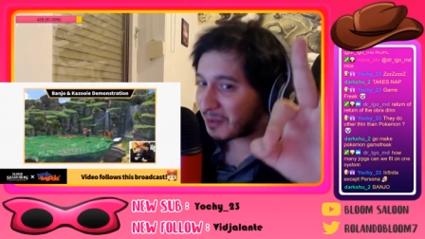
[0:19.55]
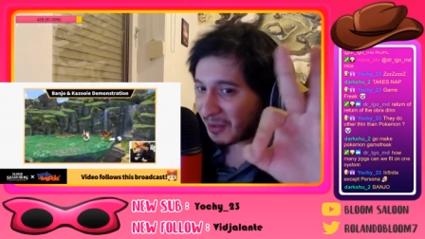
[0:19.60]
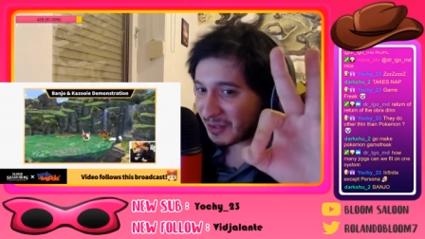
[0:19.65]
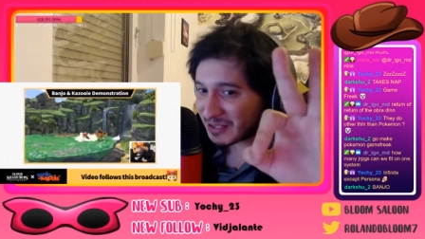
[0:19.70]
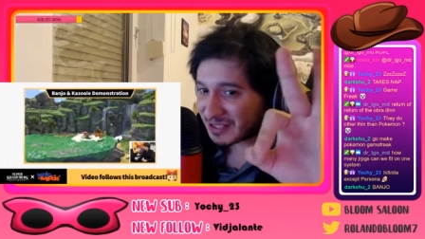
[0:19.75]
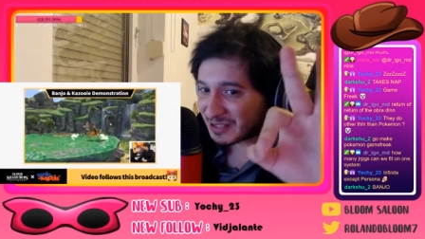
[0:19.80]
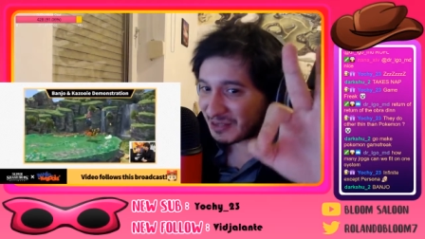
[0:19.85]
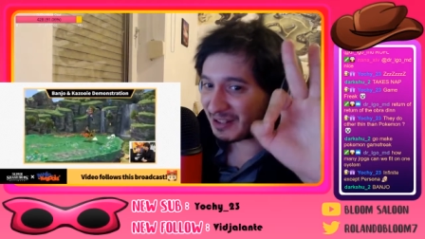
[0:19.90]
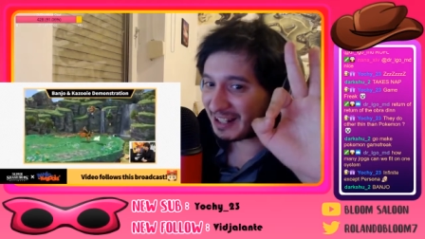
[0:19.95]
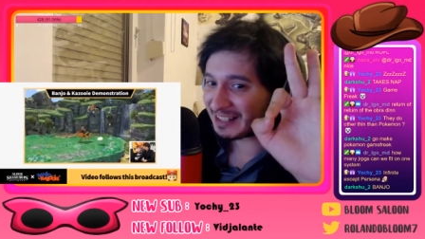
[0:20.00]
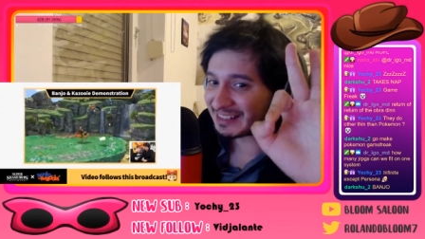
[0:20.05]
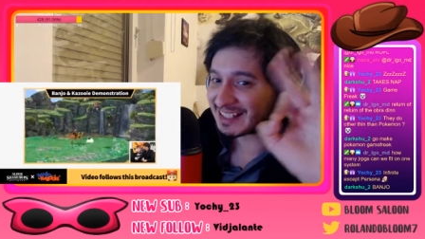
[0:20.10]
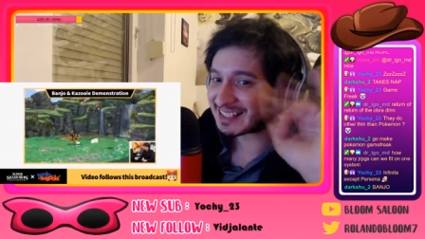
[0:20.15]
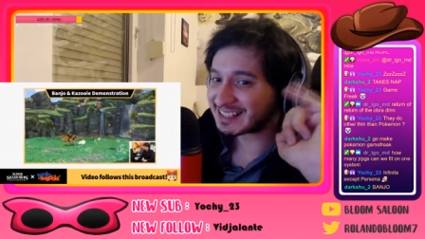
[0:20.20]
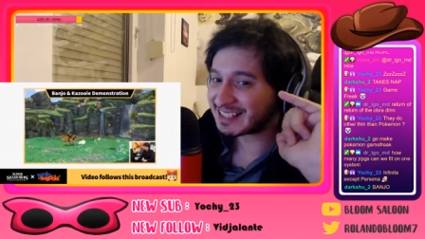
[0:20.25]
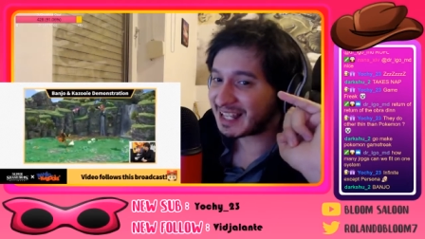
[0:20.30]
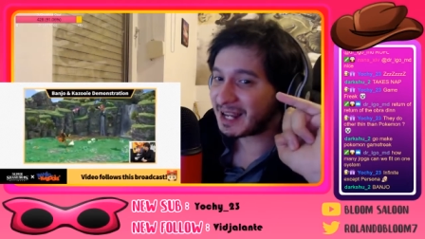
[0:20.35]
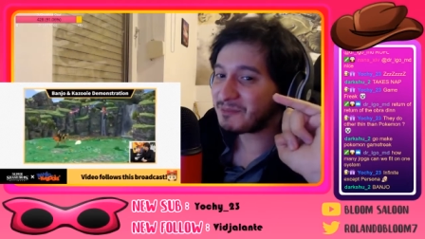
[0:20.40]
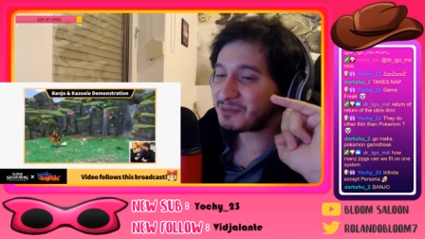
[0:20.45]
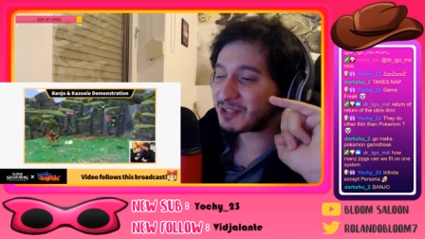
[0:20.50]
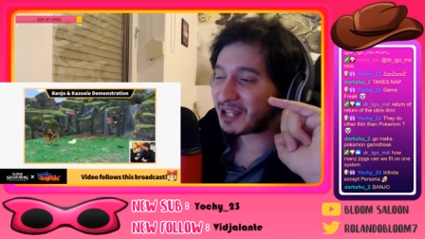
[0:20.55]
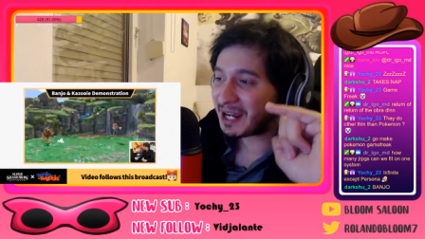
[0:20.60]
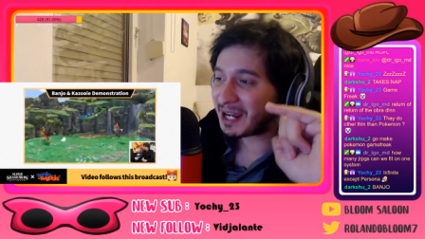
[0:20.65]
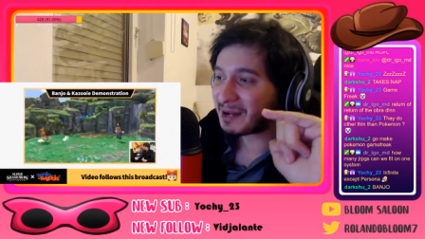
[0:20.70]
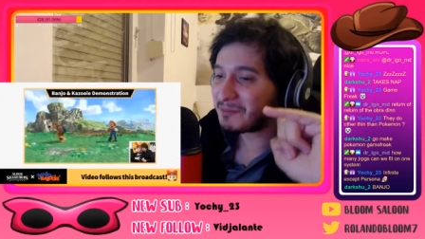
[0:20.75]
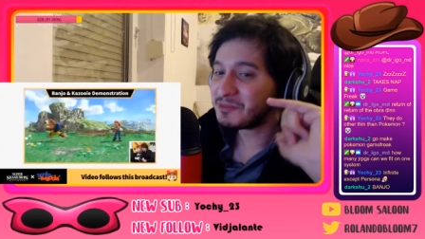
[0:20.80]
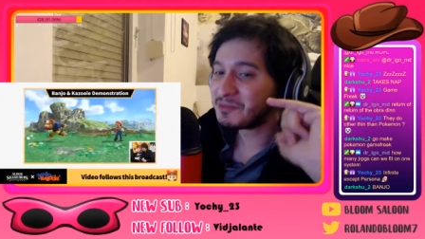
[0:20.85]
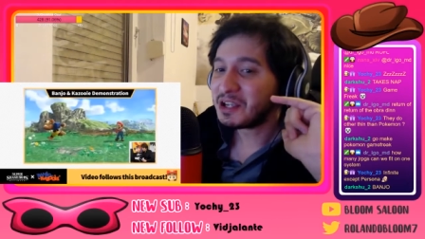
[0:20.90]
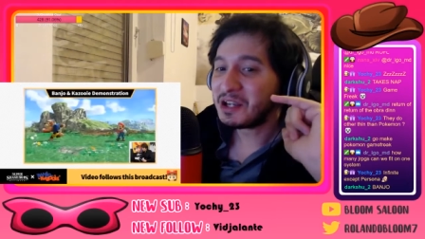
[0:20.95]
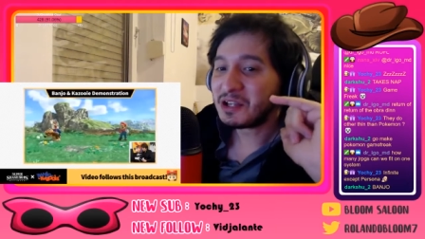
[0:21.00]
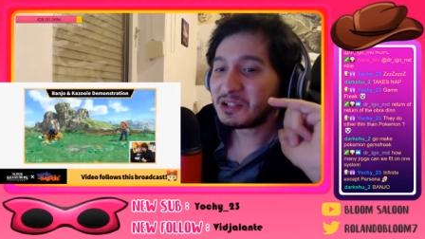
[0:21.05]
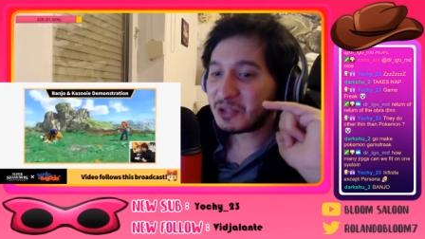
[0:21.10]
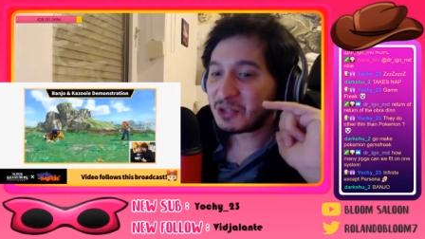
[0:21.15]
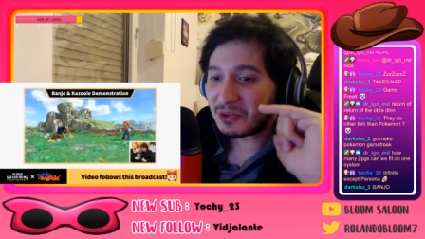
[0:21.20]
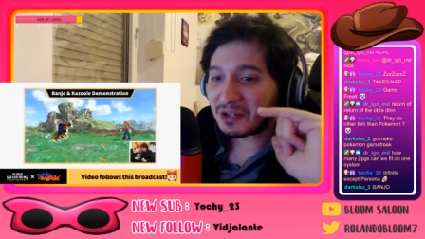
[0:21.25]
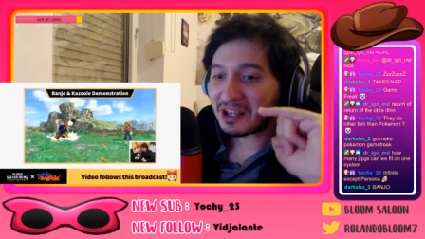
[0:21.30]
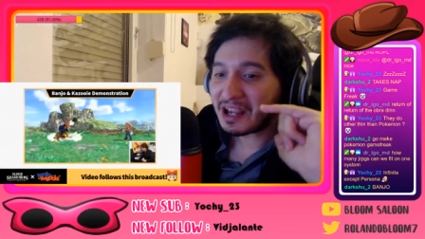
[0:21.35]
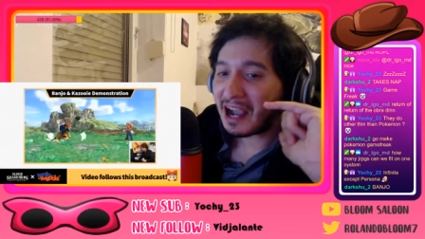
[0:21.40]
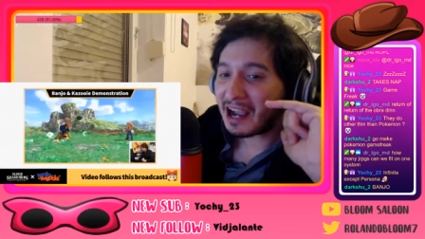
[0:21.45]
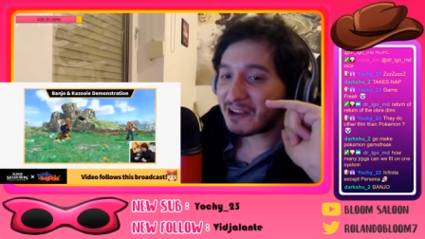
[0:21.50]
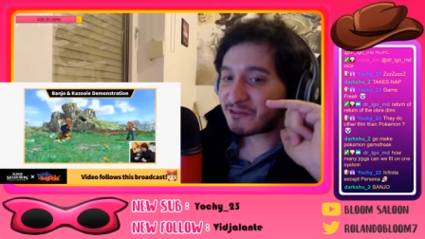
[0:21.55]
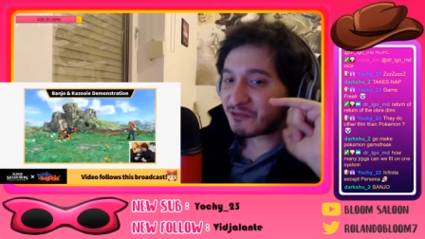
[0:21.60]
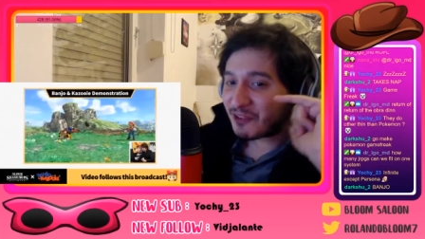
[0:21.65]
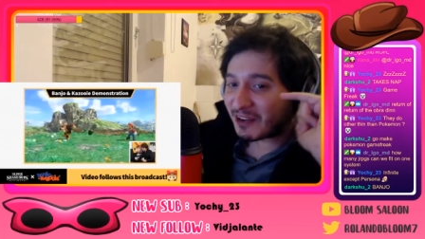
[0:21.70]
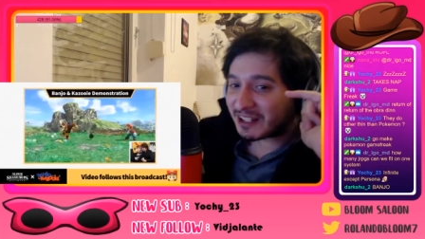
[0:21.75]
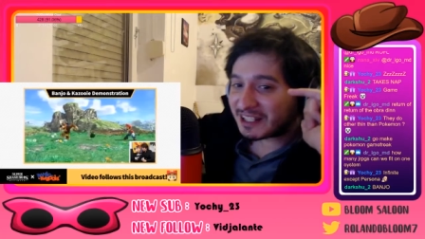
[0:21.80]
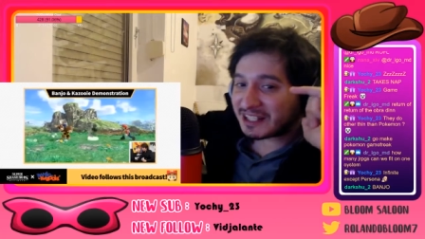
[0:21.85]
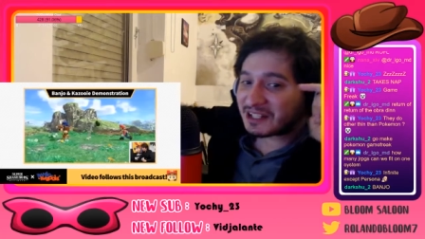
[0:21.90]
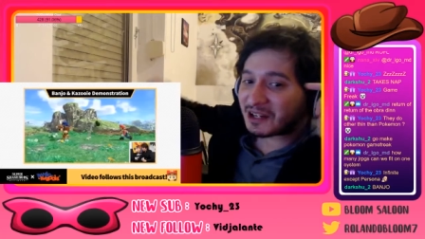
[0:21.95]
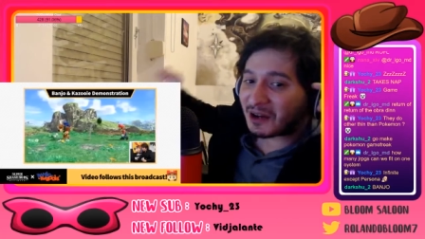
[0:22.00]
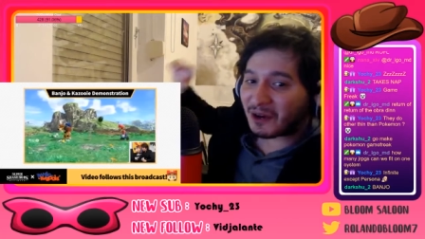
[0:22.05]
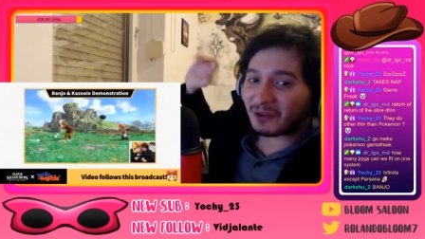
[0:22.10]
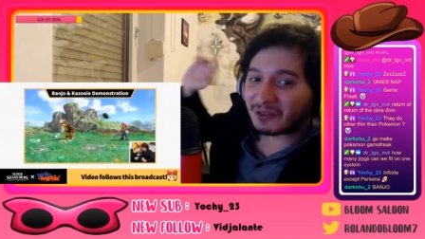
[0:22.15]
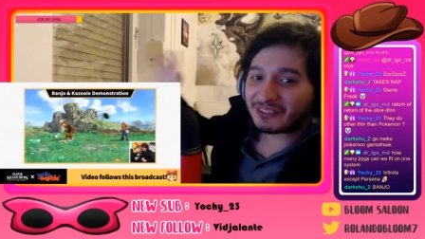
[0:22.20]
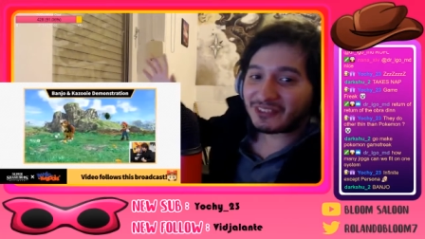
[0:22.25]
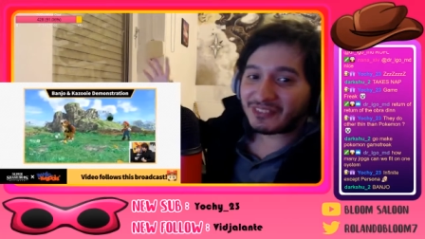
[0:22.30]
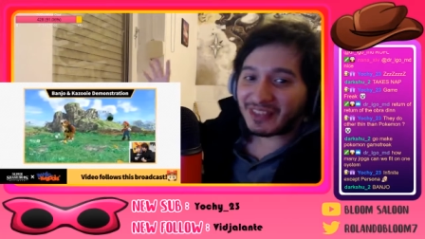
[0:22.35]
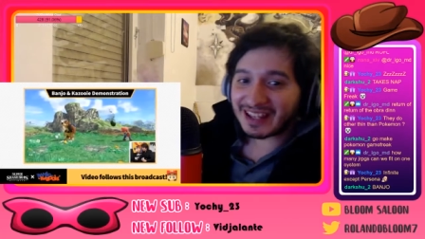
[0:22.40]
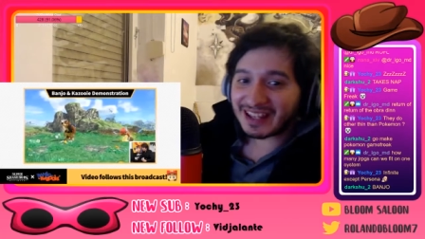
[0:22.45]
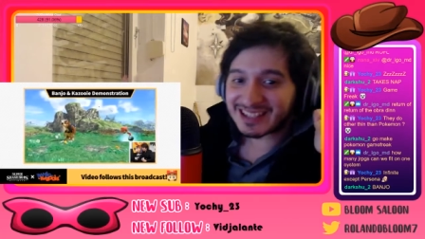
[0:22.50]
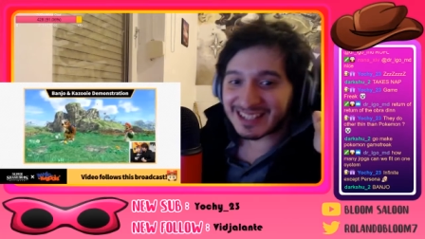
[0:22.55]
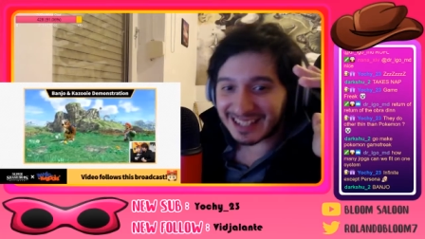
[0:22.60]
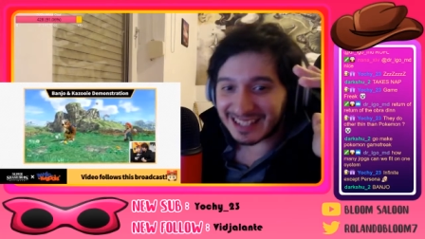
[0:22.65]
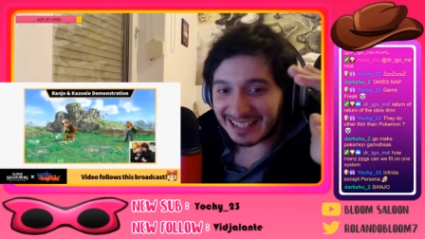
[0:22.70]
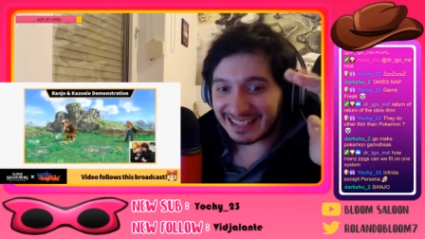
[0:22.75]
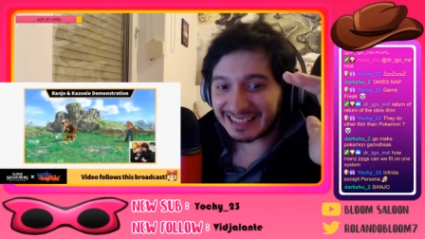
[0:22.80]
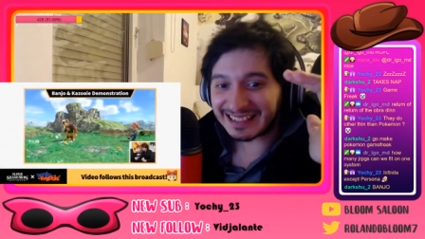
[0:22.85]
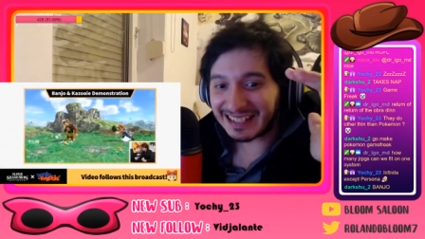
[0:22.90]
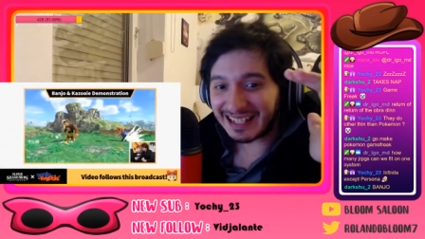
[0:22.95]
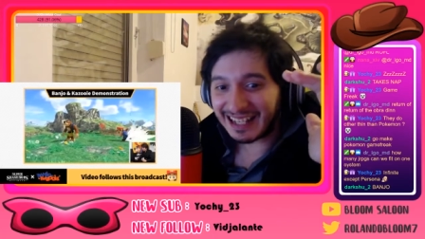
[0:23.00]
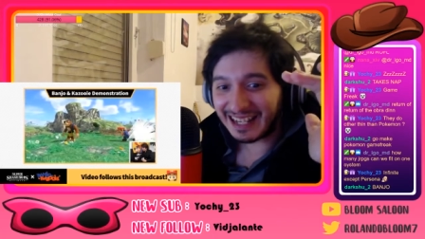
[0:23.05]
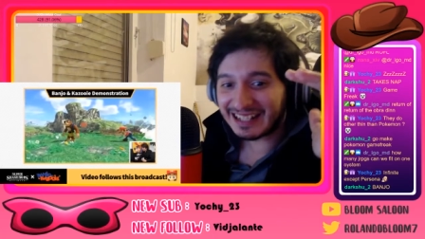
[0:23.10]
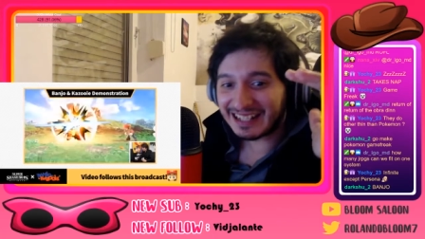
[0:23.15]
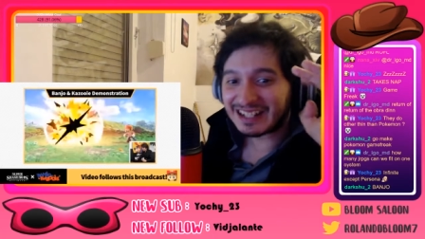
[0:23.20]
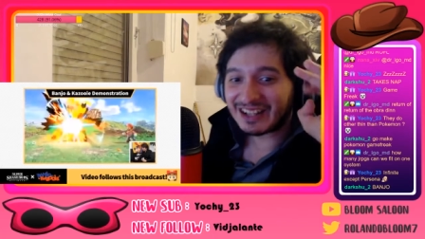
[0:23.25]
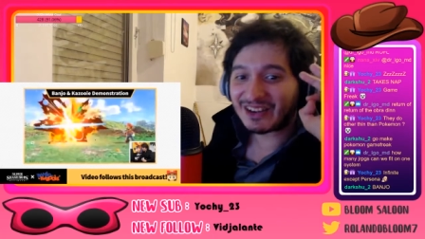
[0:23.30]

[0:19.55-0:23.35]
but also at the same time, dude, I fucking called that shit.